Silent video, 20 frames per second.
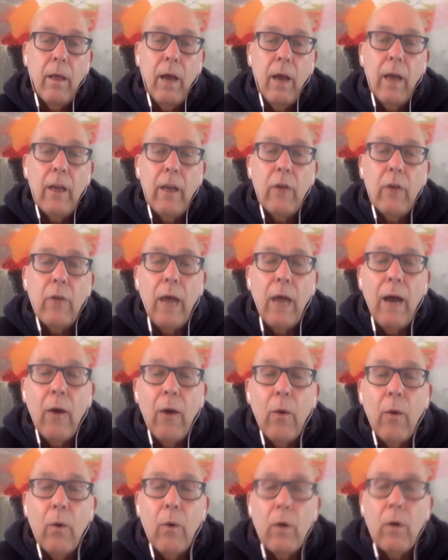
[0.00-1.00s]
I know
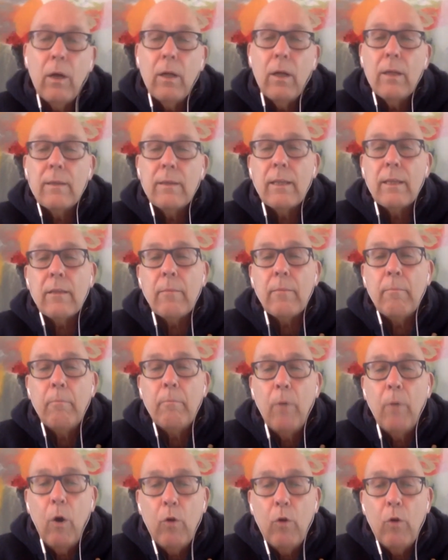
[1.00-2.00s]
now that the
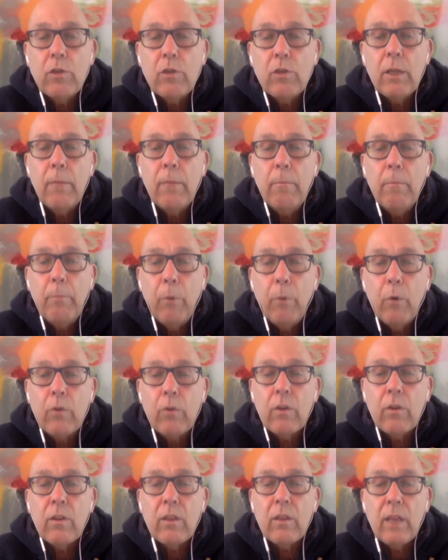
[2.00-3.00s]
most
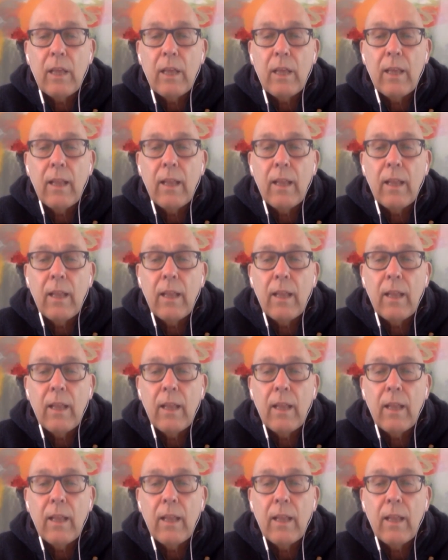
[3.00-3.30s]
important thing